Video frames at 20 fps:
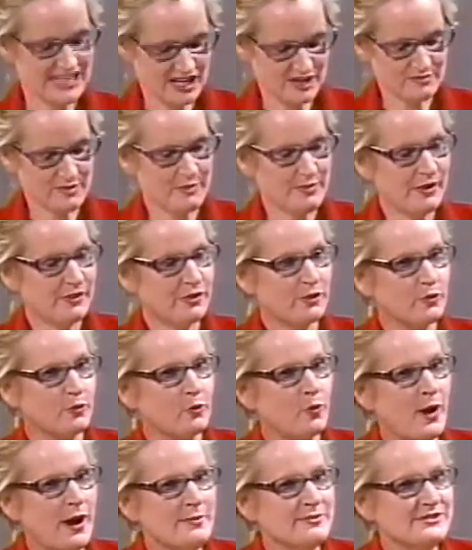me about the
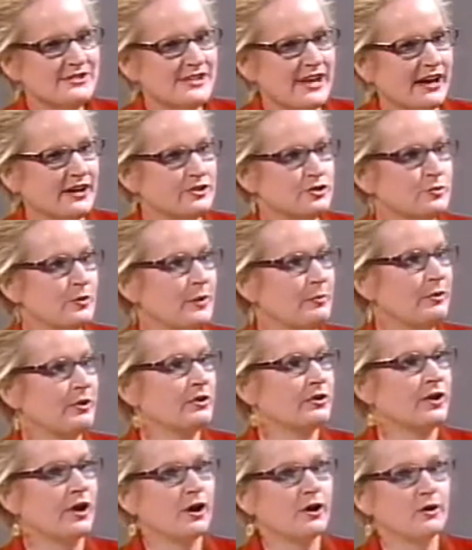website. Do people
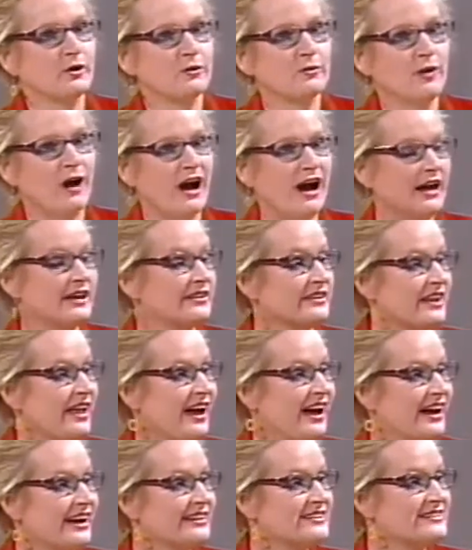go
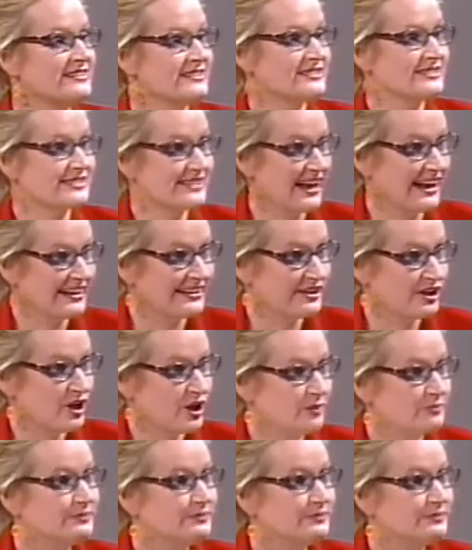online to sign up?